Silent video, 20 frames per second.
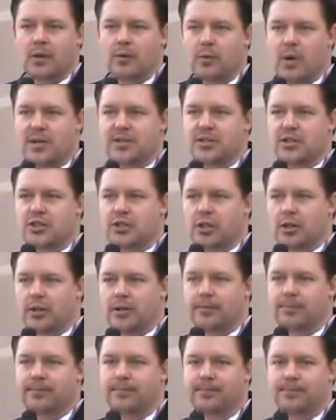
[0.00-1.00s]
Rest
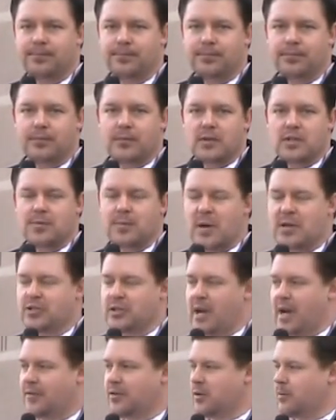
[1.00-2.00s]
assured.
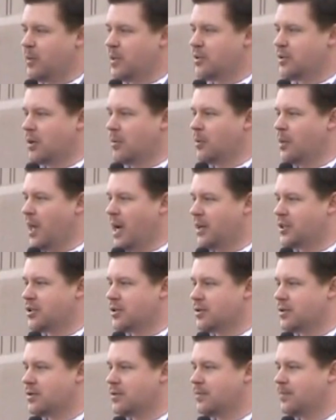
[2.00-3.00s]
Especially after the midterm
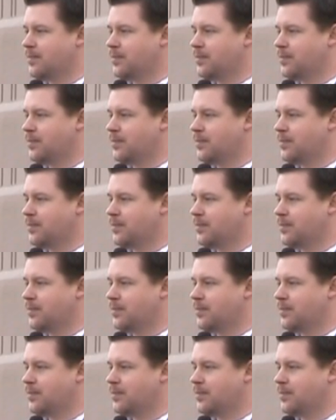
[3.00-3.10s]
elections.